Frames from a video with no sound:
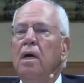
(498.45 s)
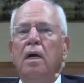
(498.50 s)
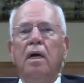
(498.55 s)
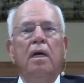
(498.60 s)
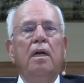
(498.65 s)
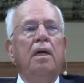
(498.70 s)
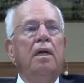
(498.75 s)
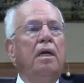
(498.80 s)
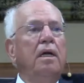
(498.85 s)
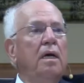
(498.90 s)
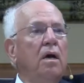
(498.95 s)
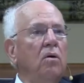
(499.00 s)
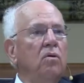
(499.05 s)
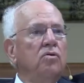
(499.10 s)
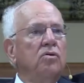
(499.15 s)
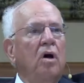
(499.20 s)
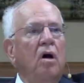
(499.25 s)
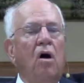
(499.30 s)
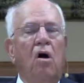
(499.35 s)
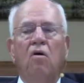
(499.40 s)
And then he
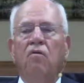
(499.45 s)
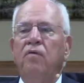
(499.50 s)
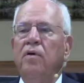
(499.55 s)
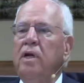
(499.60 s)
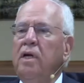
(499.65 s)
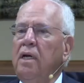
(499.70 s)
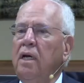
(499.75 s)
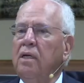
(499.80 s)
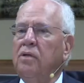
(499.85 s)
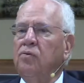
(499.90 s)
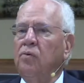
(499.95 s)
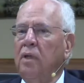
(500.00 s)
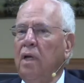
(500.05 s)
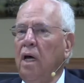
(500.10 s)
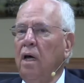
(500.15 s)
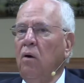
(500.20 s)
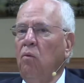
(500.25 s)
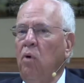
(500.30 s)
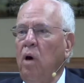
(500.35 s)
goes off and he gets without a